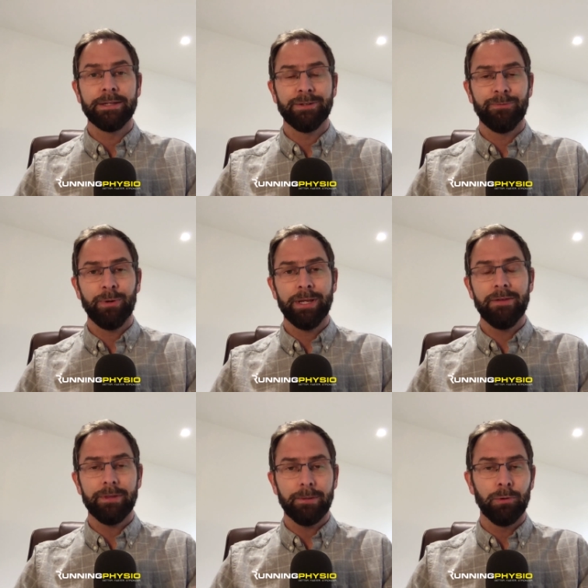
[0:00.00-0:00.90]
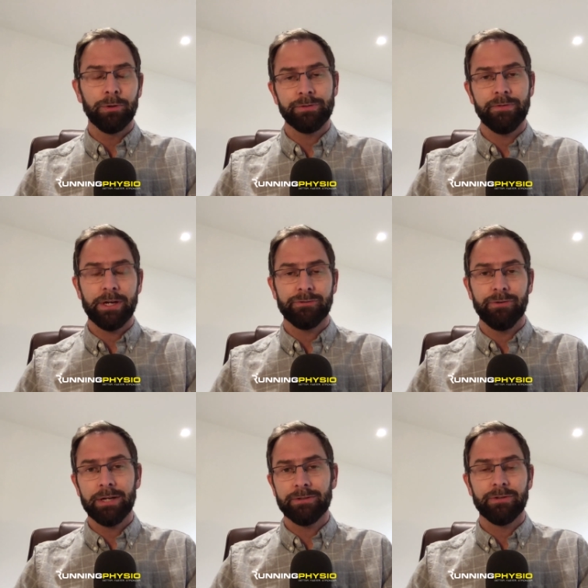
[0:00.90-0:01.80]
So if we're giving them lots of
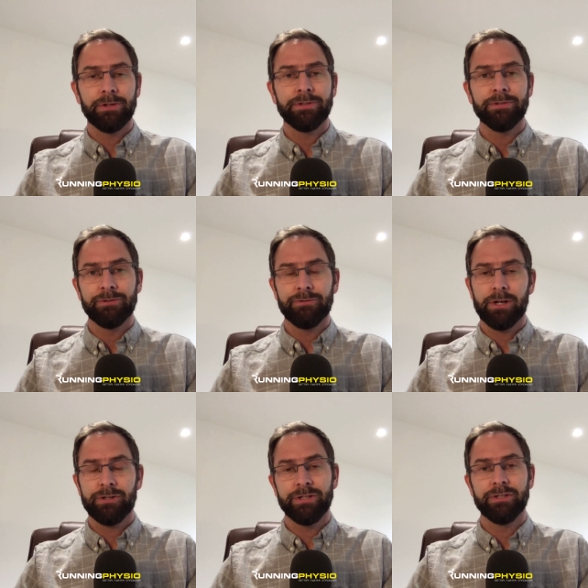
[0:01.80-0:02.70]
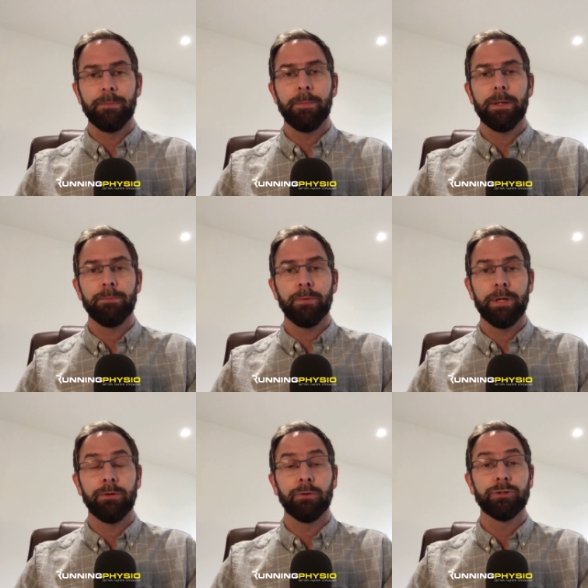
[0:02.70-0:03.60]
extra exercises and strategies to put, put
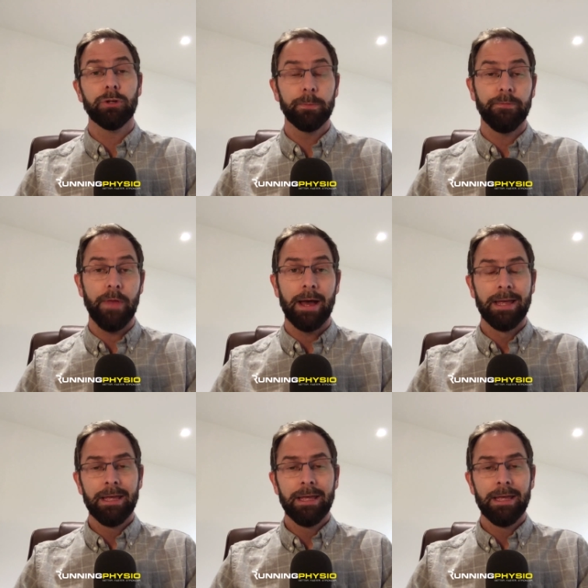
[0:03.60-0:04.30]
in on top of that,